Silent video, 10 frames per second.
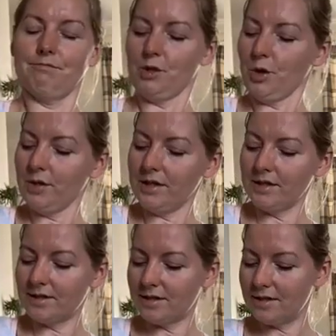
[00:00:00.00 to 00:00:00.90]

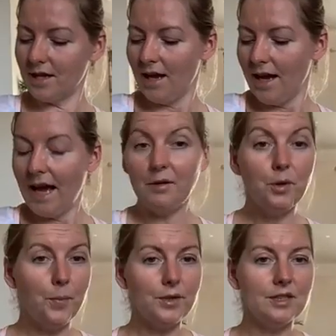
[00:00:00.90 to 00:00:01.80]
Notice how
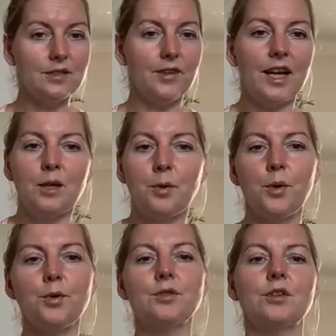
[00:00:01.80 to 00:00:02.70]
your body's feeling,
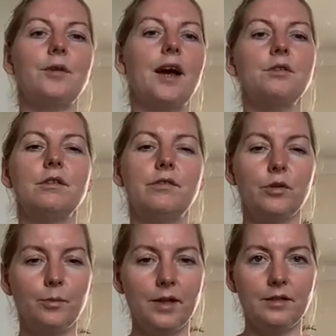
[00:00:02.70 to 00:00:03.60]
but also how you
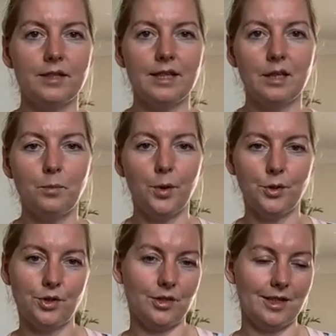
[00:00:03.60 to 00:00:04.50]
feel mentally and
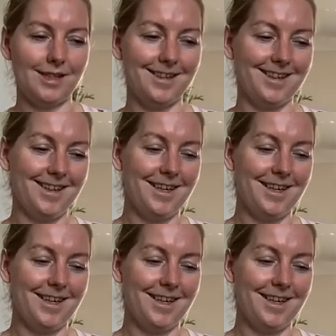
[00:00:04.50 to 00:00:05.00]
emotionally.